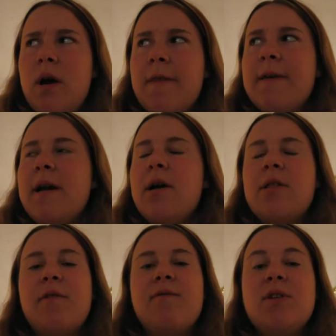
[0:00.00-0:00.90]
I think I
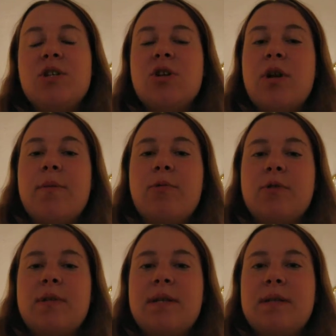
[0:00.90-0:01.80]
got the fish on April
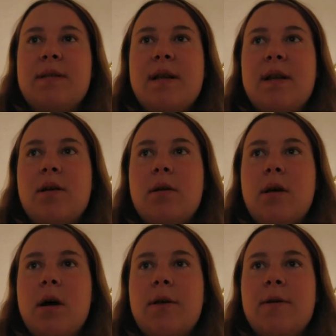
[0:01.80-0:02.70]
sixth, technically.
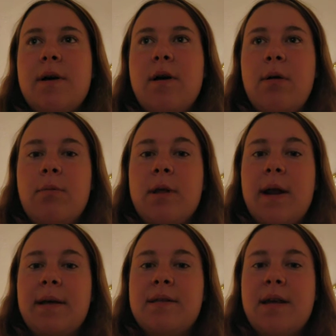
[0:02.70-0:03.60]
I think I got them the
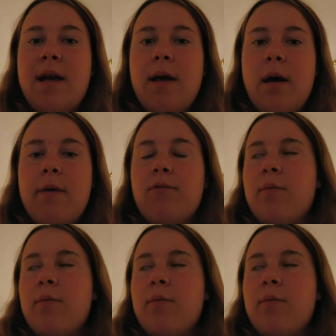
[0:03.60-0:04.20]
next day after